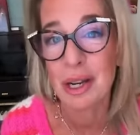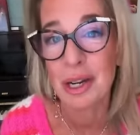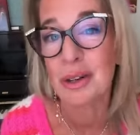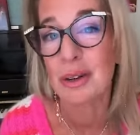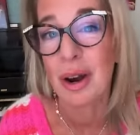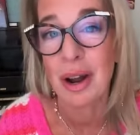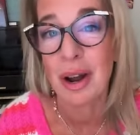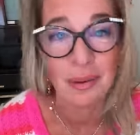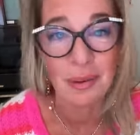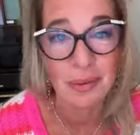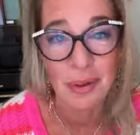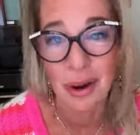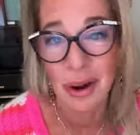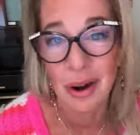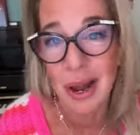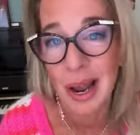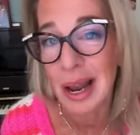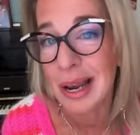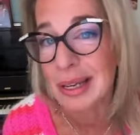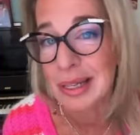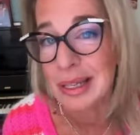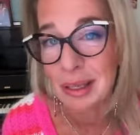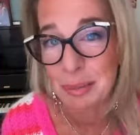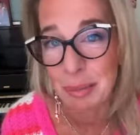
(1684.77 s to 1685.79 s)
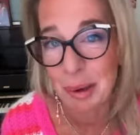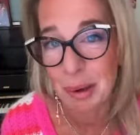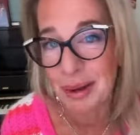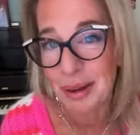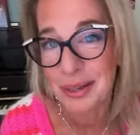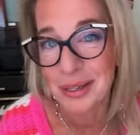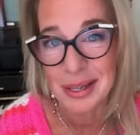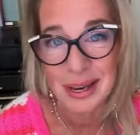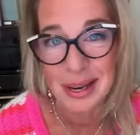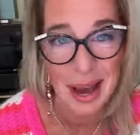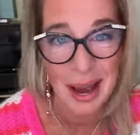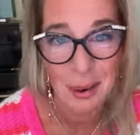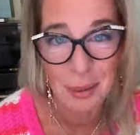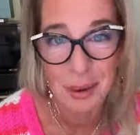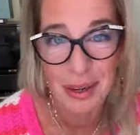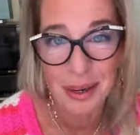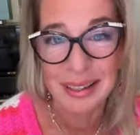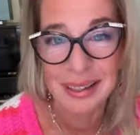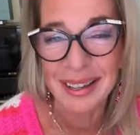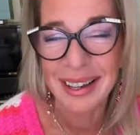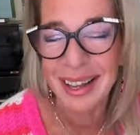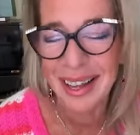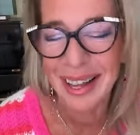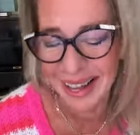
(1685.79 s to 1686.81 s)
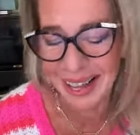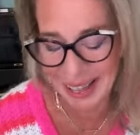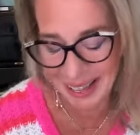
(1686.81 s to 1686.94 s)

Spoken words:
when I drive there at 80 miles an hour.